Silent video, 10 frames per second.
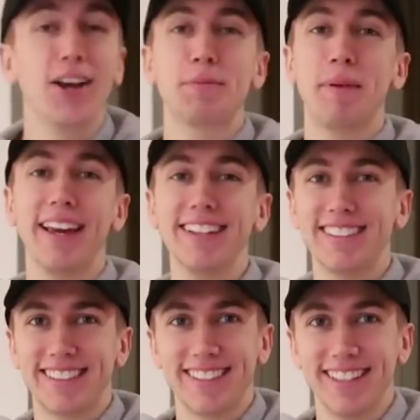Last
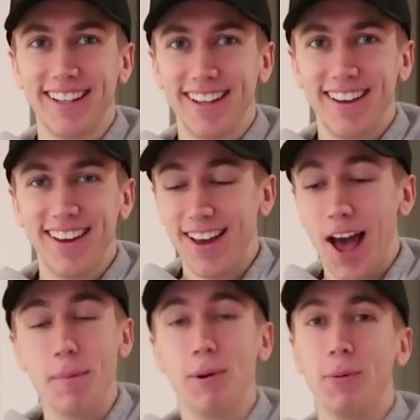place,
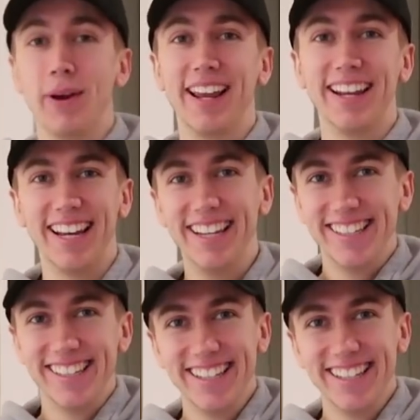I put Willne.